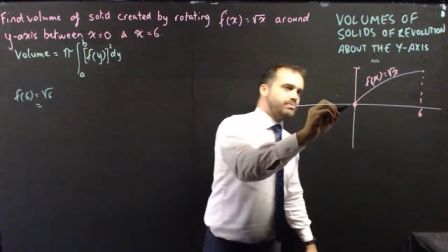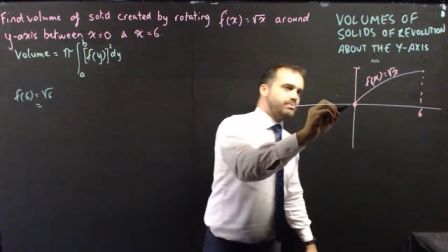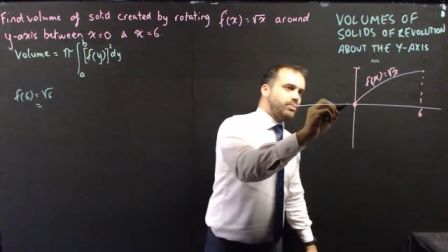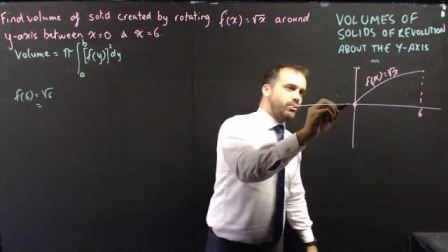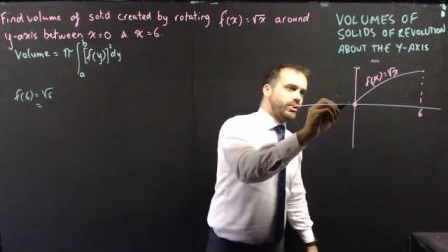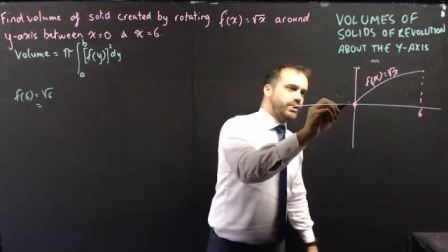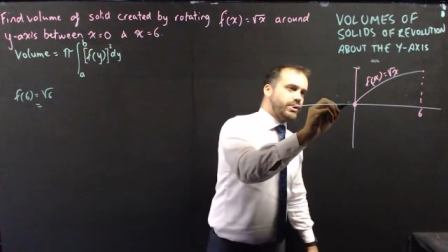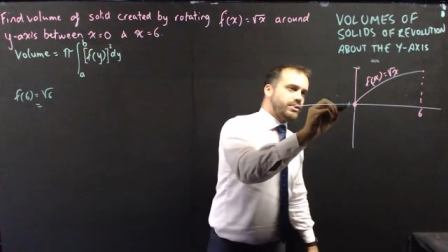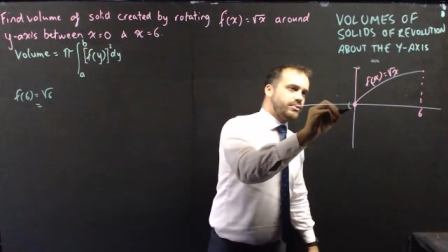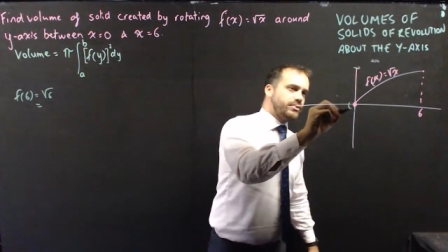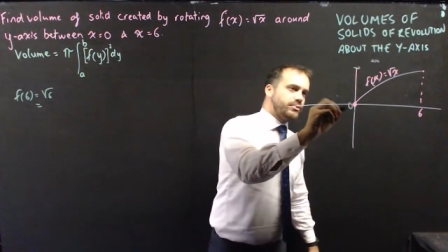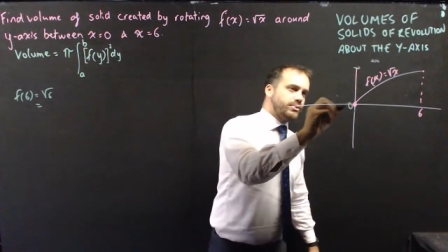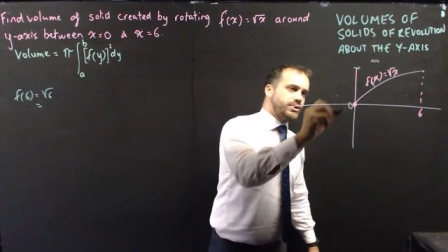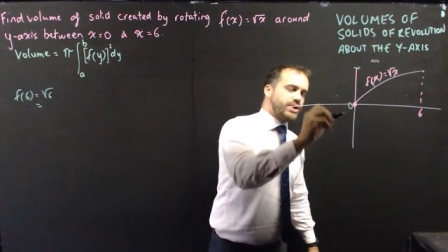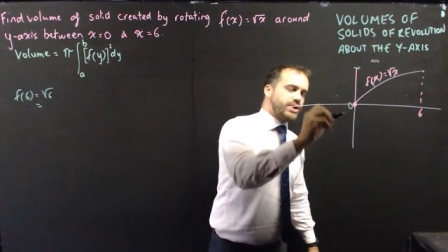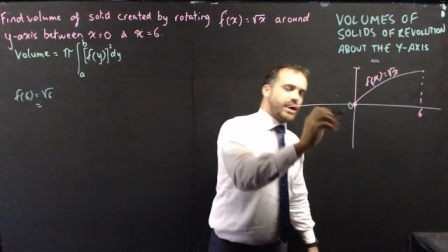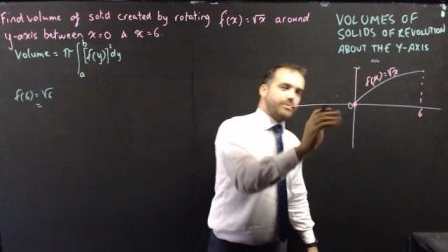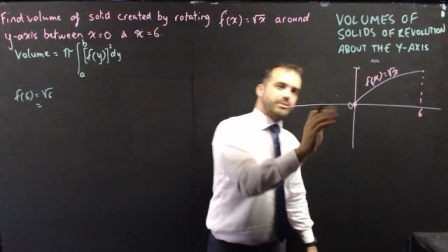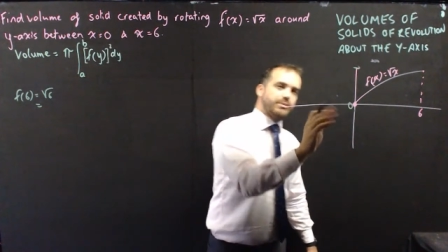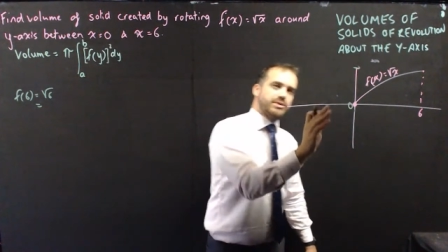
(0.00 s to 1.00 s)
point, which
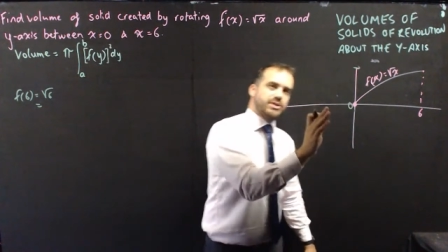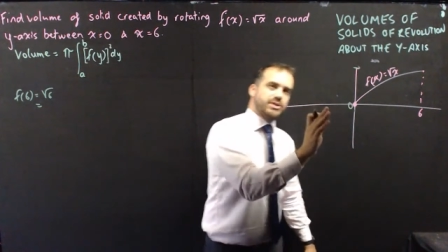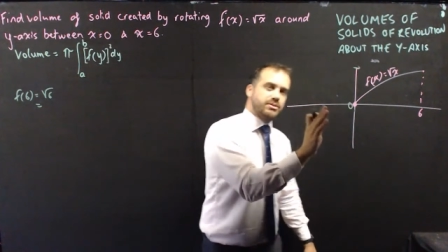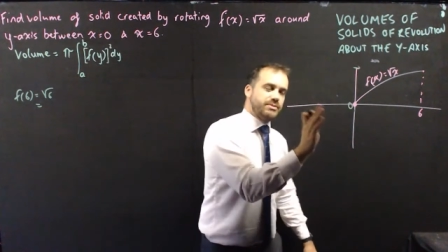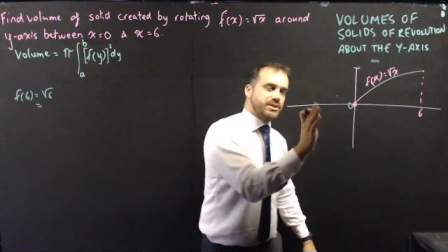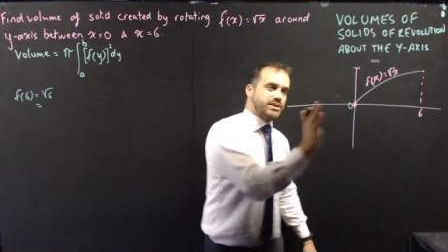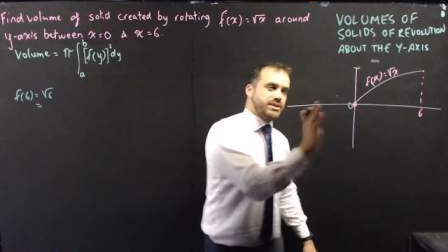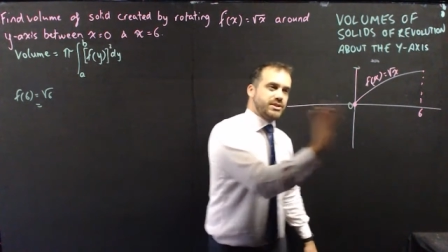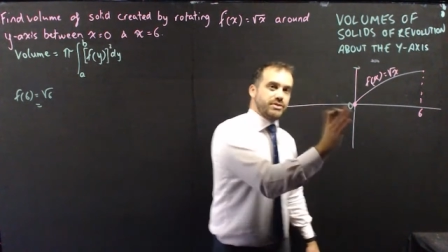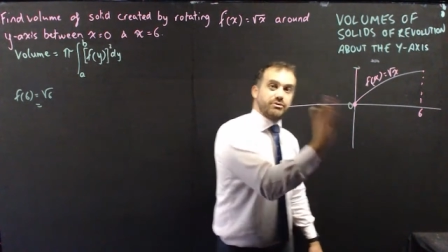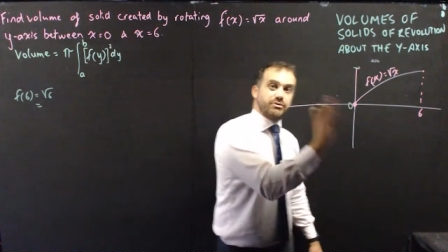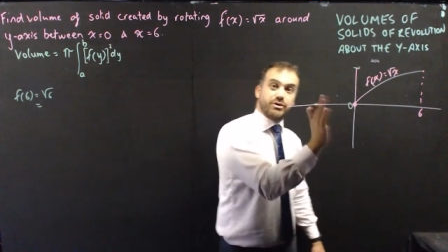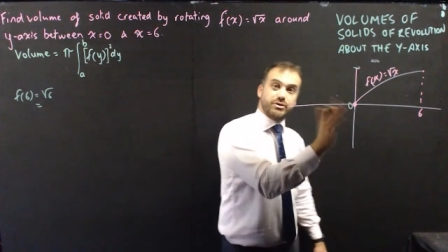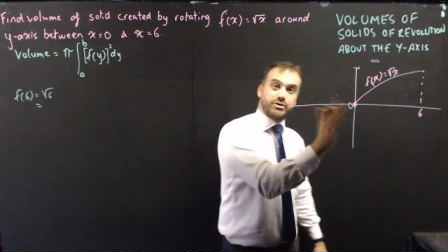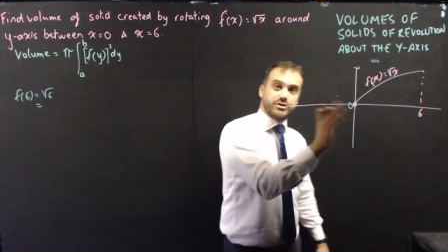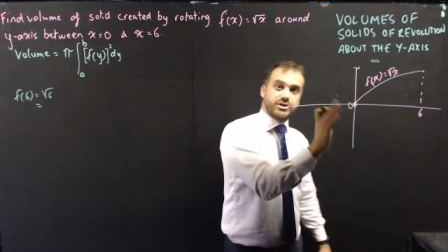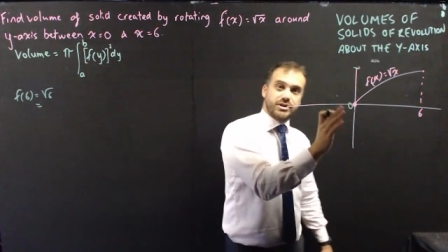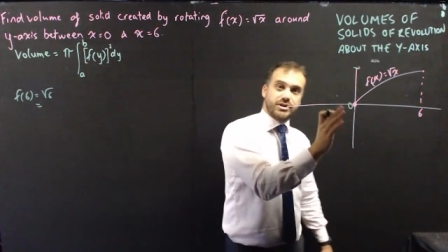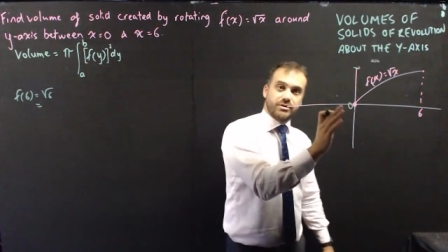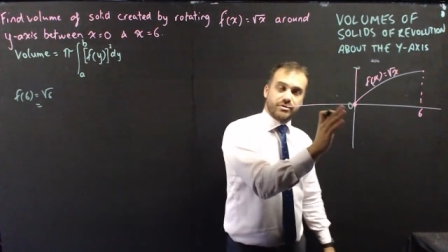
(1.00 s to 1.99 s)
happens to be 0,
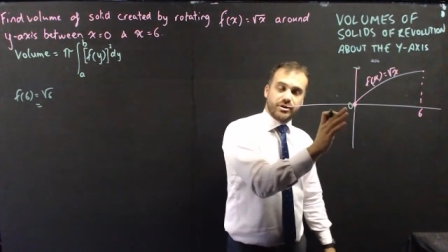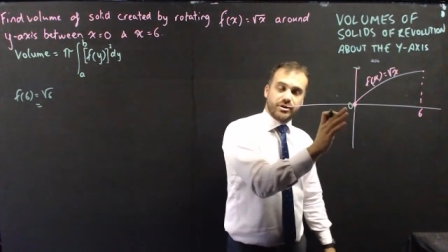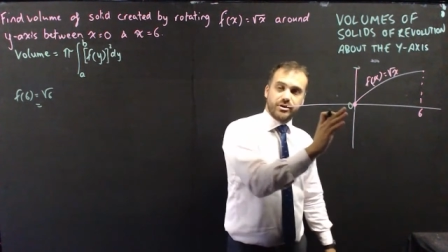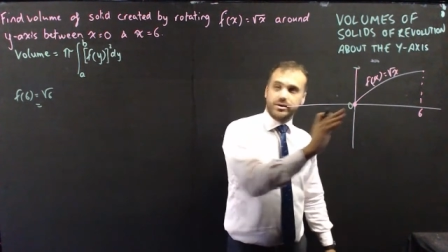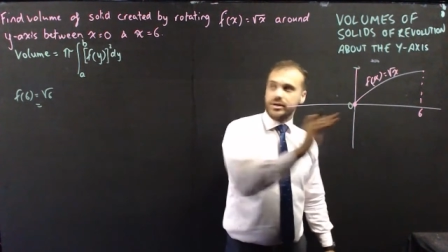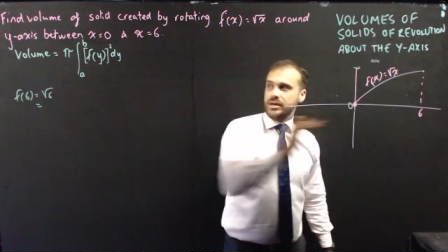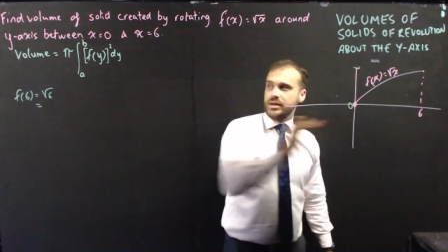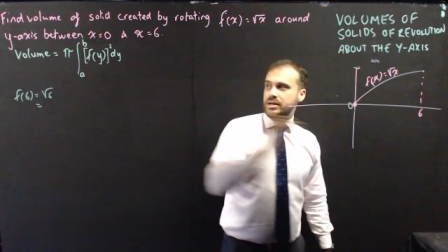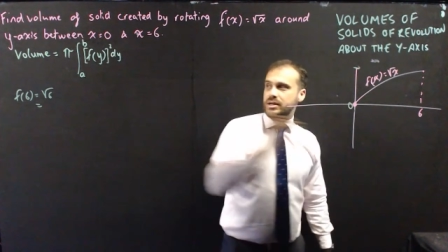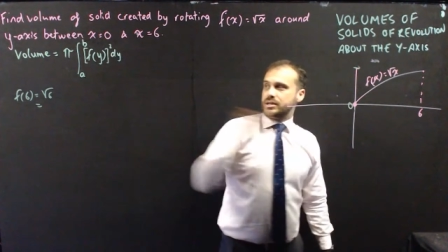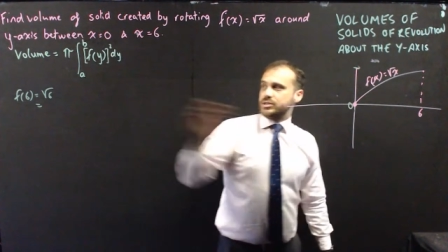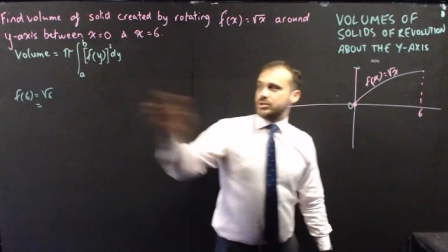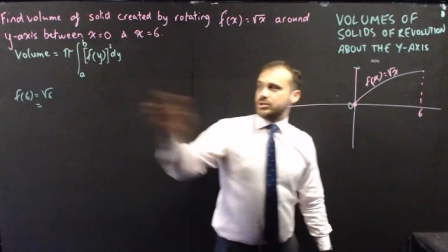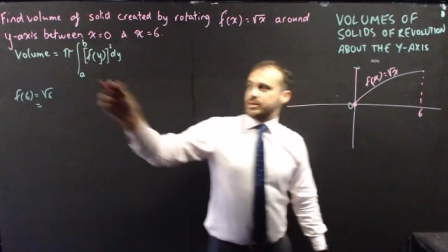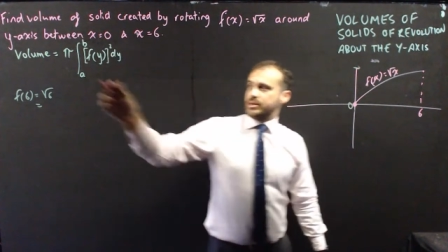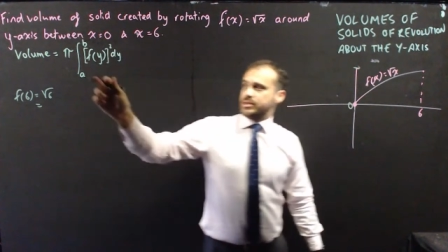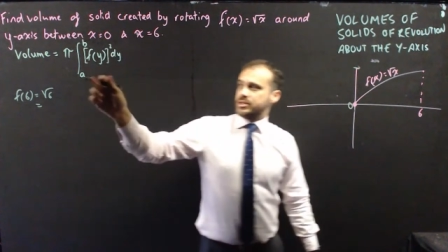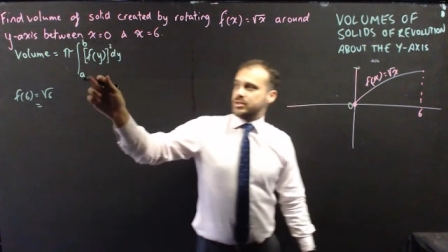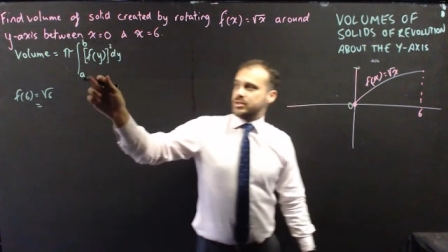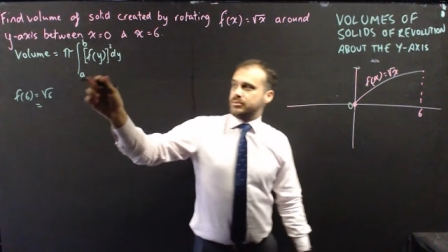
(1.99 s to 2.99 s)
0, so
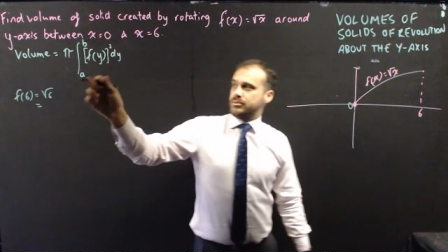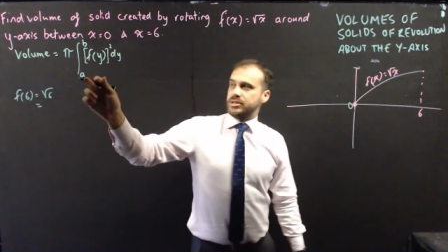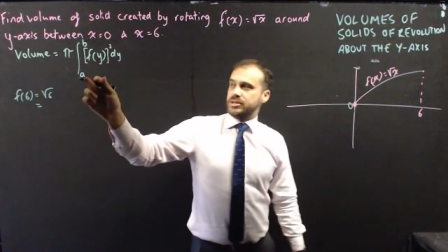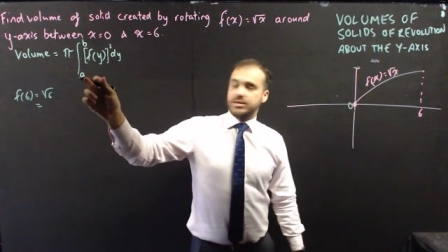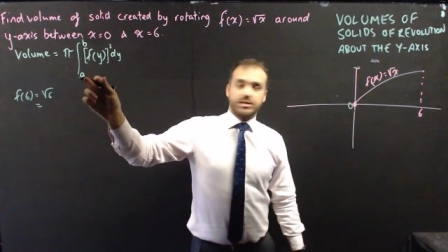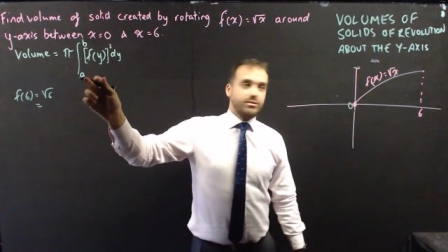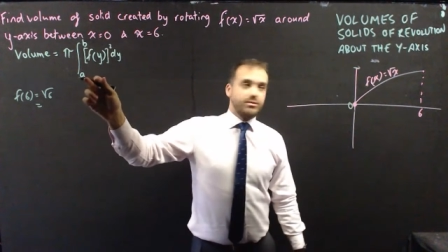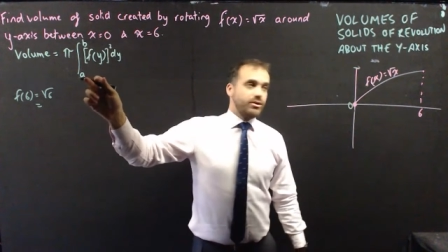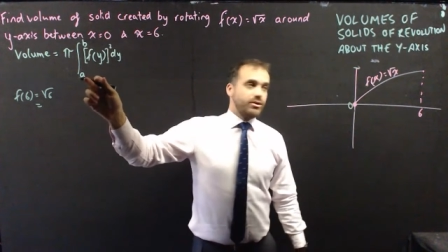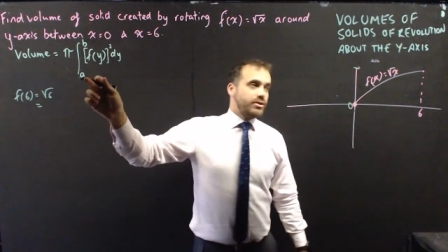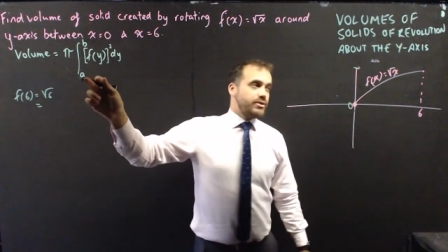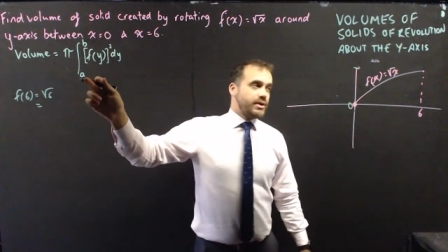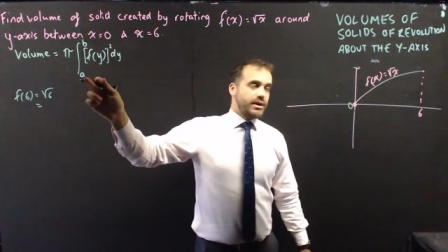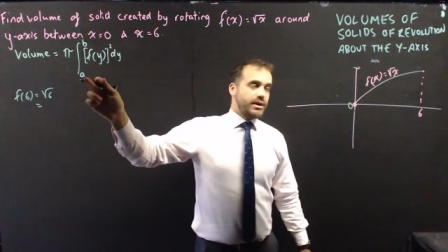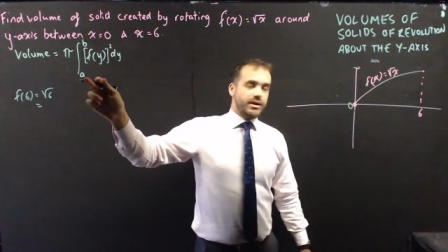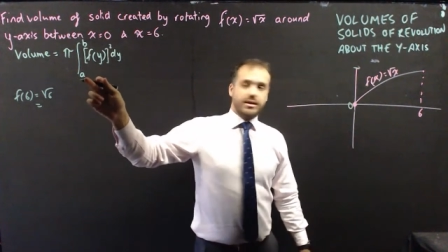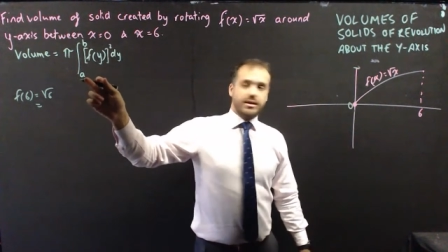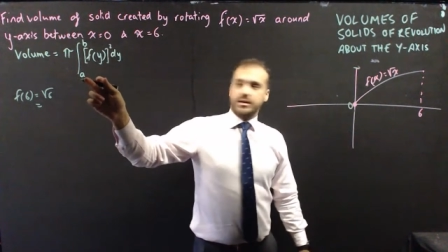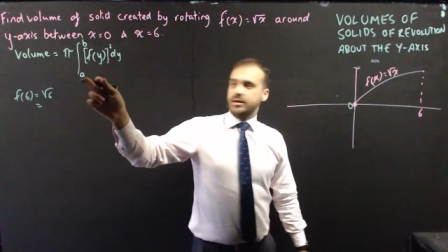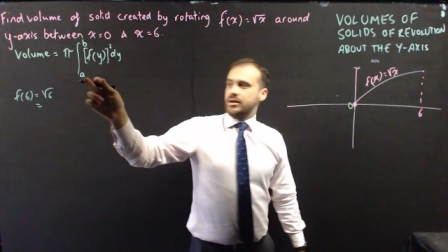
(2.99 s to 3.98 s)
it is going to be 0
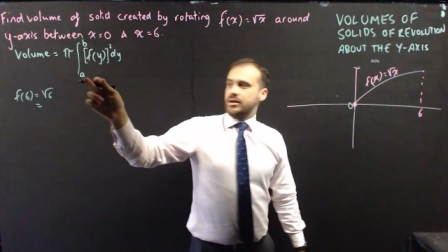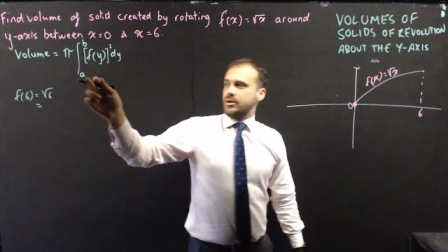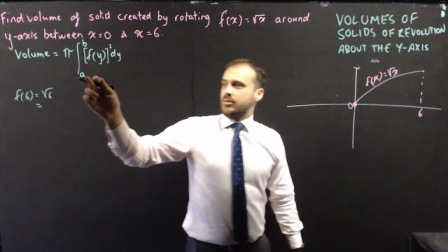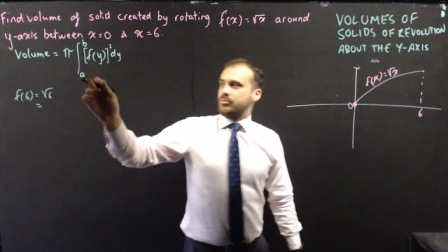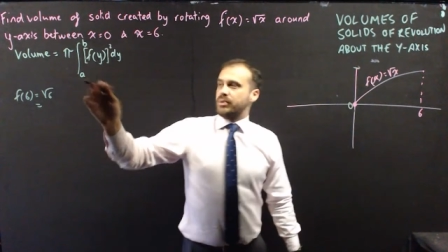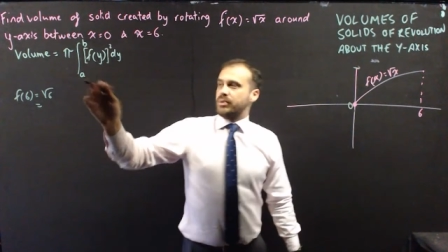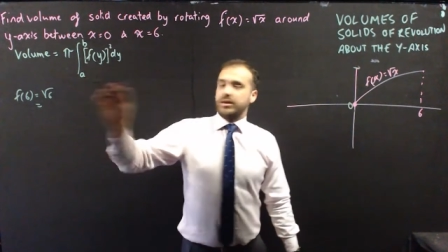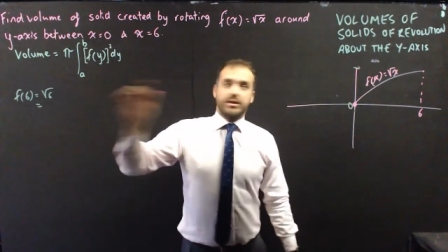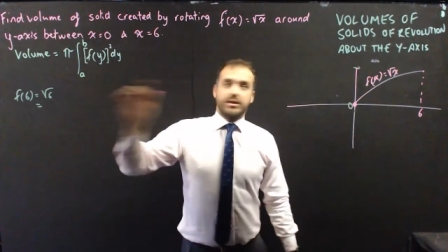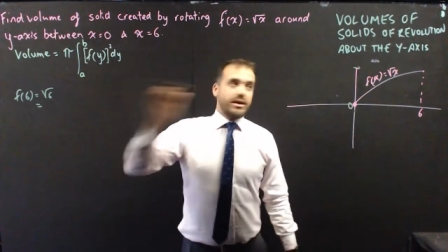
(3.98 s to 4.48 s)
there, but